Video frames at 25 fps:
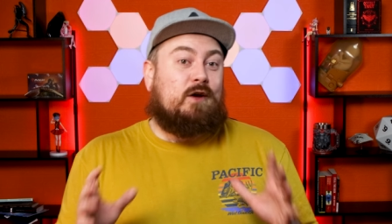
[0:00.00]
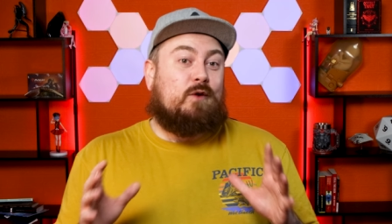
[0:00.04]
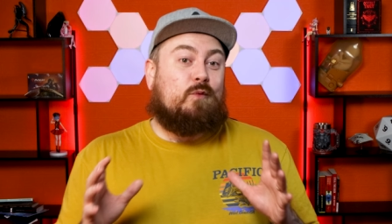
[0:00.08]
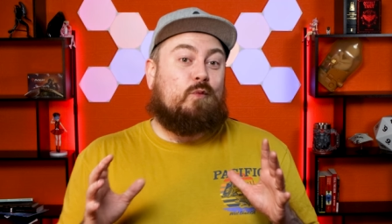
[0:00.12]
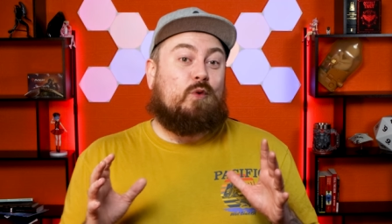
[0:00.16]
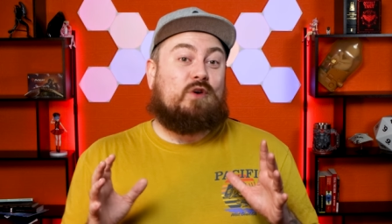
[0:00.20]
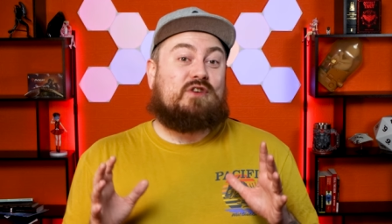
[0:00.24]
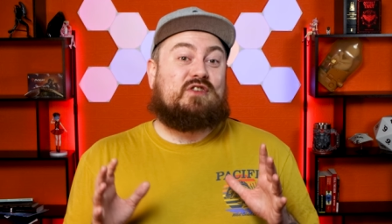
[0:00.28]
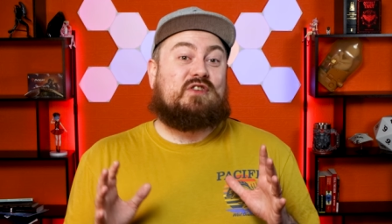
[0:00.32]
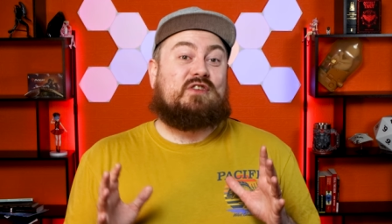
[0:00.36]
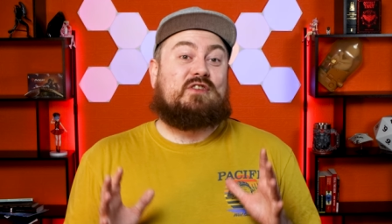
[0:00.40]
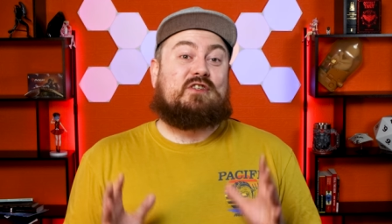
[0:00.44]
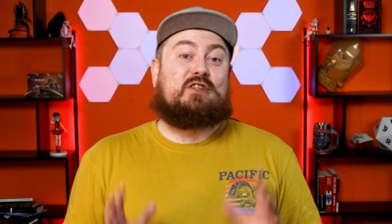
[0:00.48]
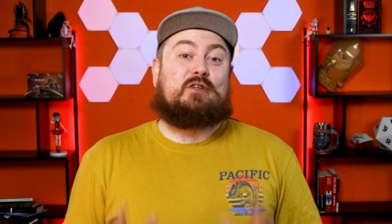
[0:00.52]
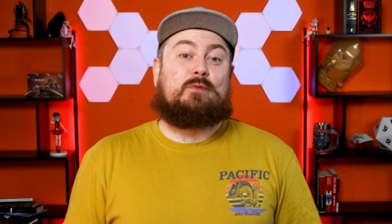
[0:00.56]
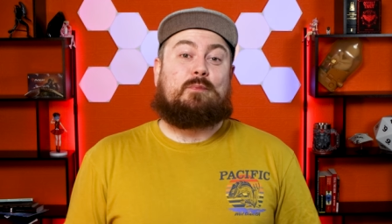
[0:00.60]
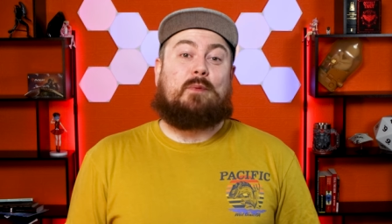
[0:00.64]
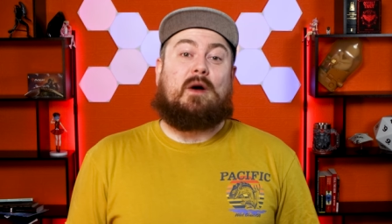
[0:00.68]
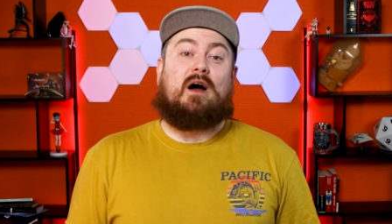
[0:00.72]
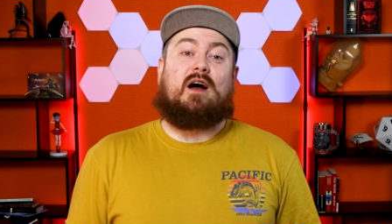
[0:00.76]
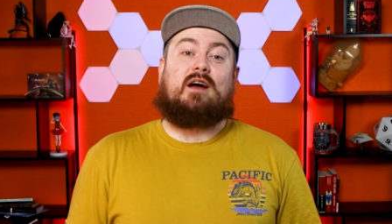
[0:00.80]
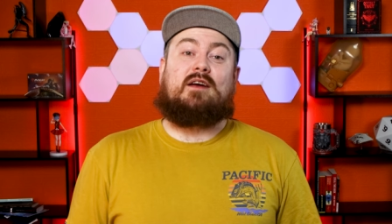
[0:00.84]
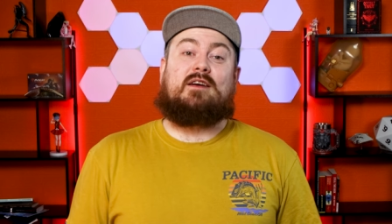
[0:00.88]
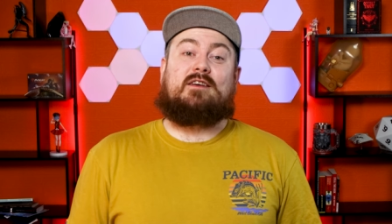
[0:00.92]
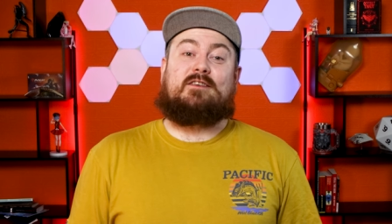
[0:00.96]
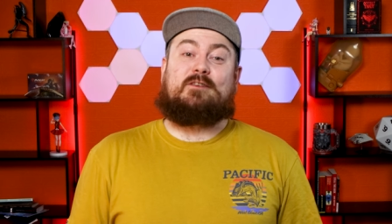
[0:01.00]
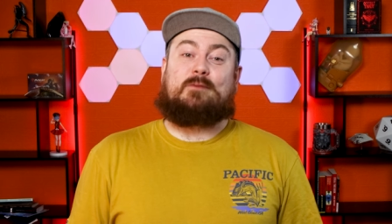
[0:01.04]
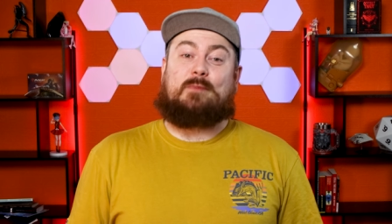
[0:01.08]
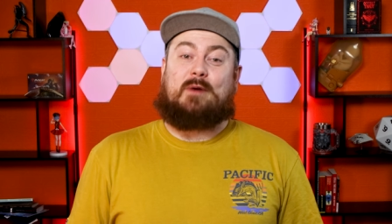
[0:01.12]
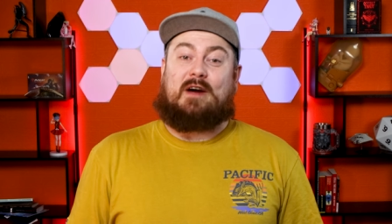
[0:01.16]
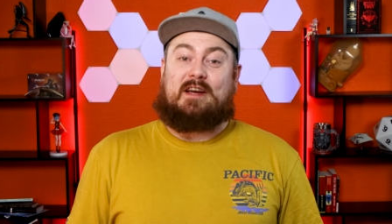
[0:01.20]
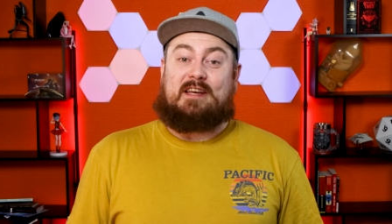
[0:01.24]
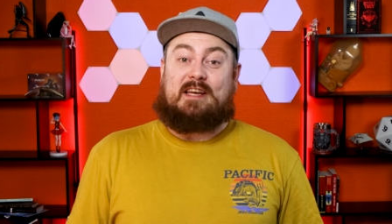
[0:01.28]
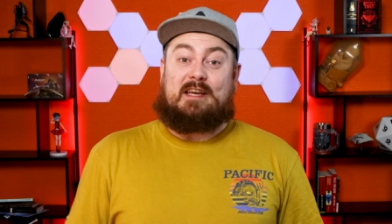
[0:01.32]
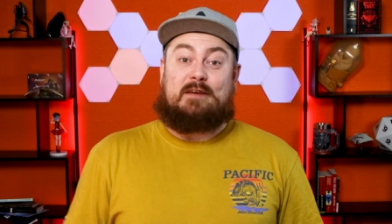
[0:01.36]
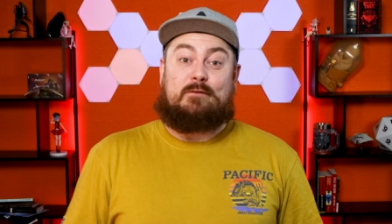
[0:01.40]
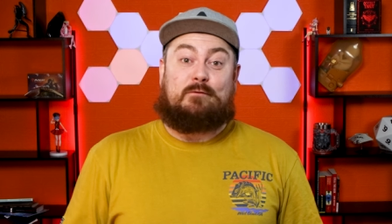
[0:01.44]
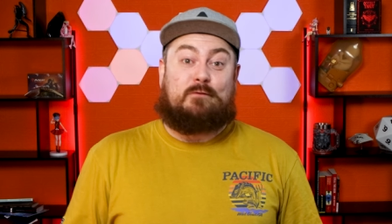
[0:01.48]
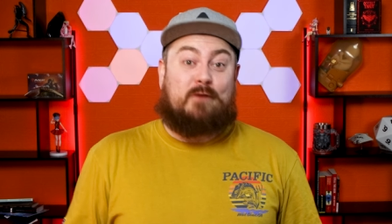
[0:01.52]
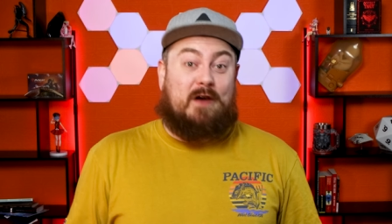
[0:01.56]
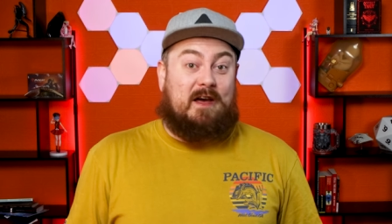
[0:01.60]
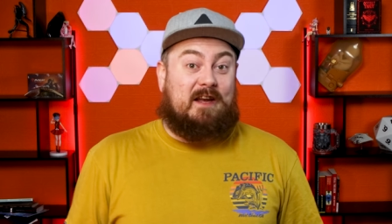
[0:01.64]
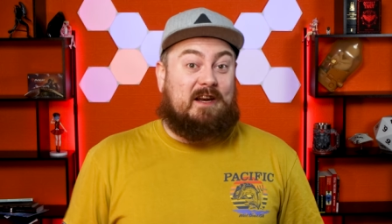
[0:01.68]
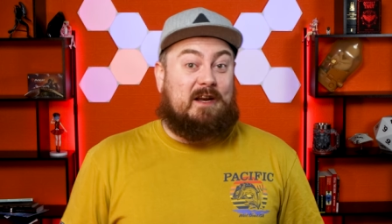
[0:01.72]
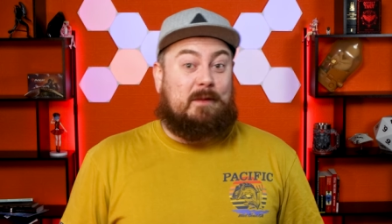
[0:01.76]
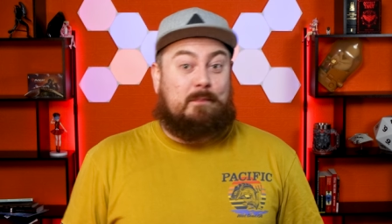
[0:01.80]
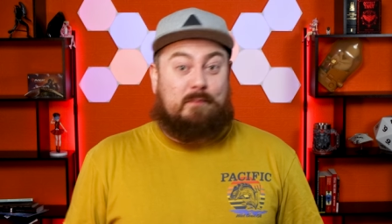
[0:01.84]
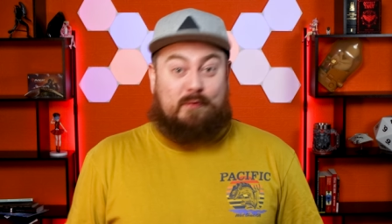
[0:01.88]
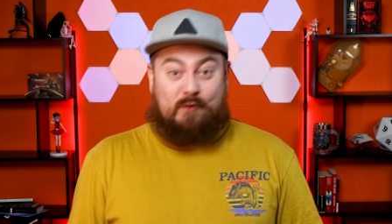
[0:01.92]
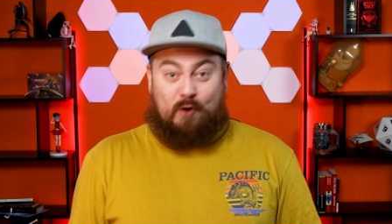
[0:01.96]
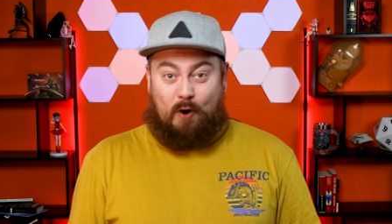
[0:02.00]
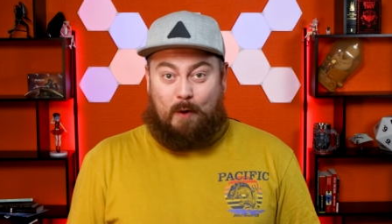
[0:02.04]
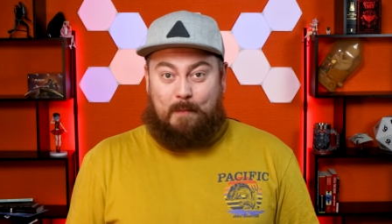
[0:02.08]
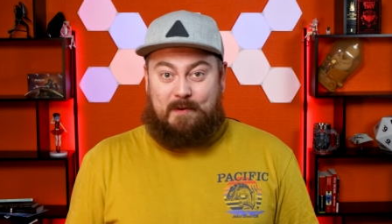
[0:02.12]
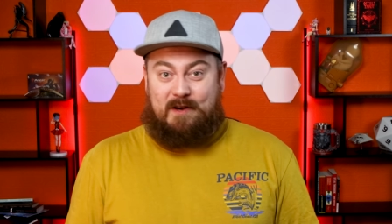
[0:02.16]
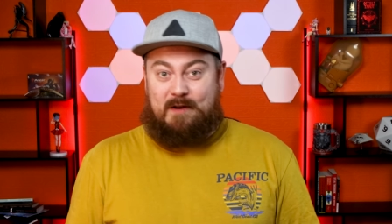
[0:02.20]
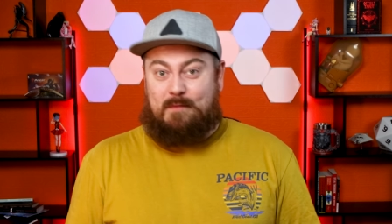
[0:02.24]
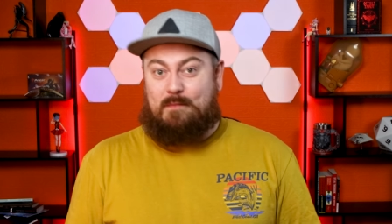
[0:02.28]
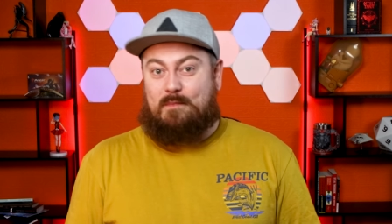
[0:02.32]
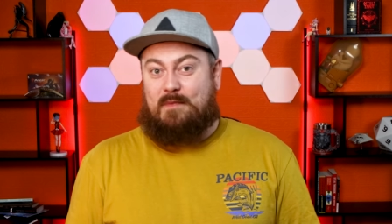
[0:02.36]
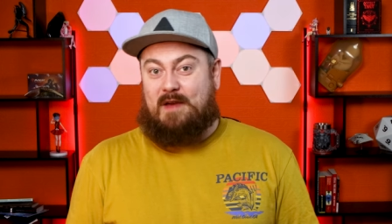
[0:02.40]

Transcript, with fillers: was inspired by a very prominent